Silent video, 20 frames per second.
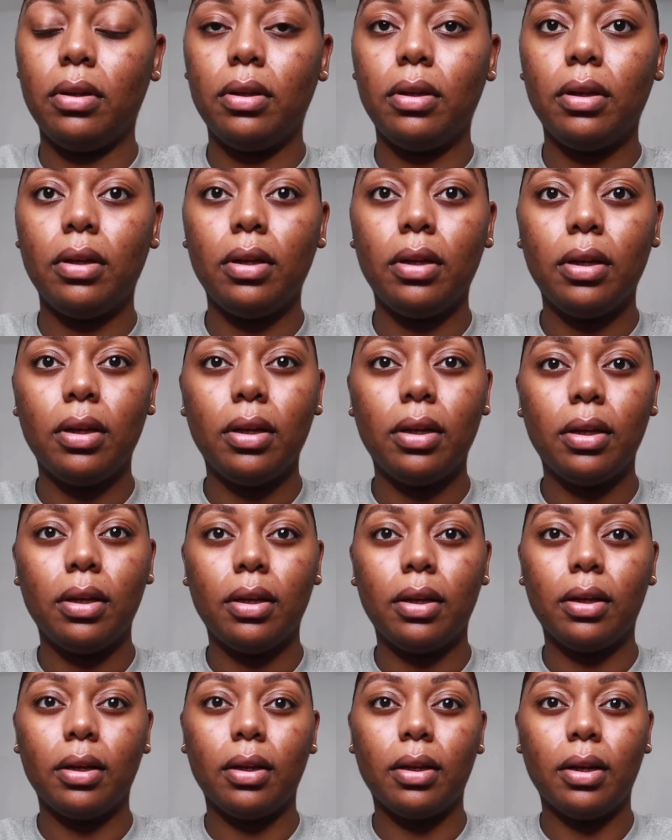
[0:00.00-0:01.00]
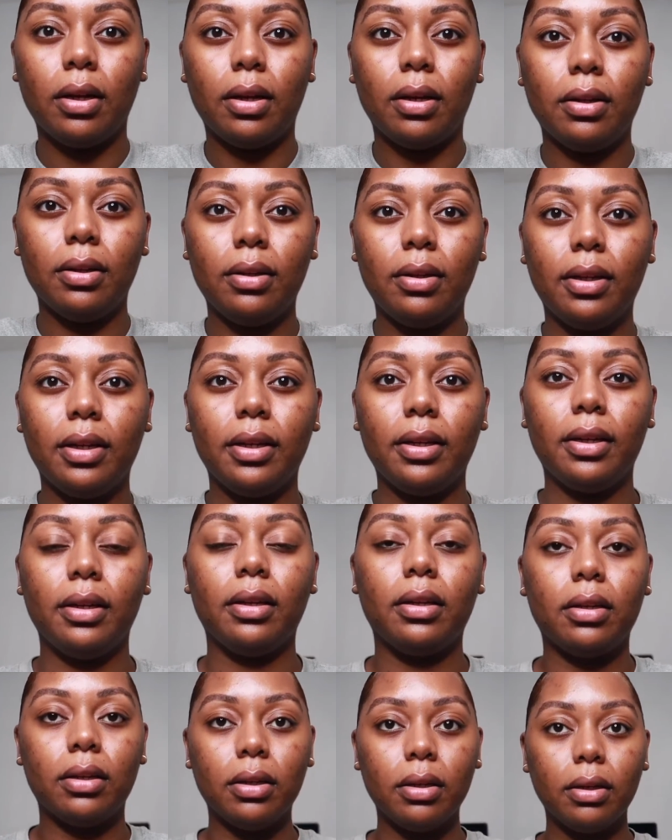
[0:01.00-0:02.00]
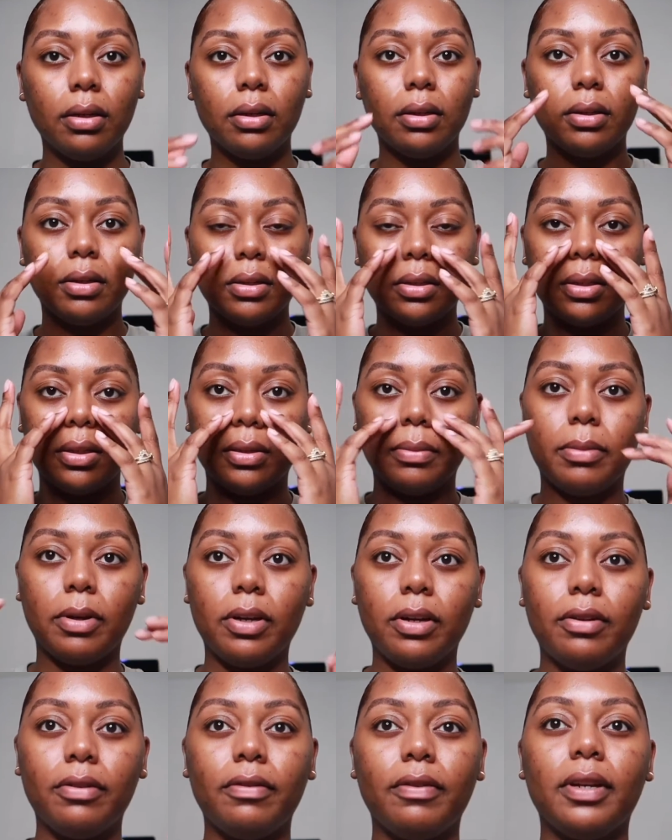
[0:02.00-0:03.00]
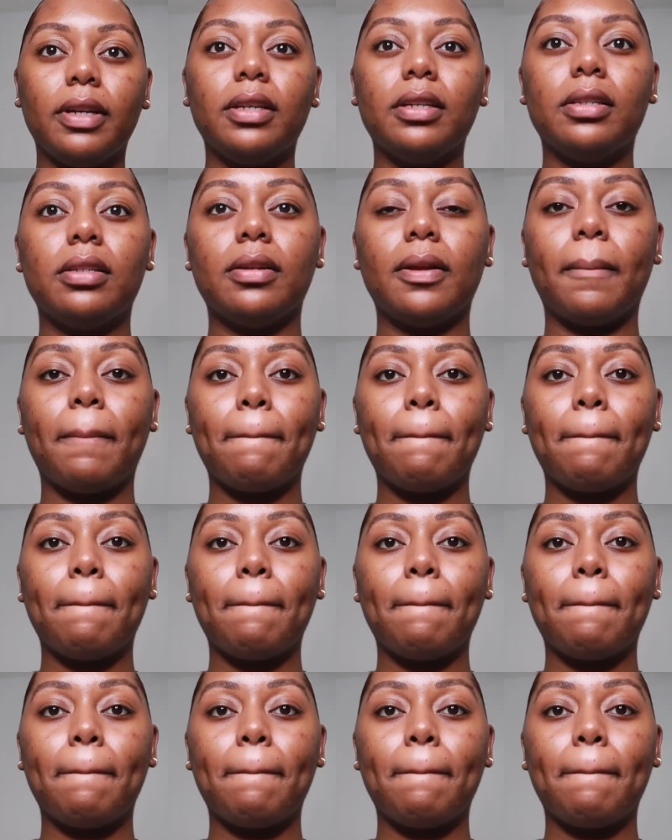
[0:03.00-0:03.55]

i kind of like, see my whole face?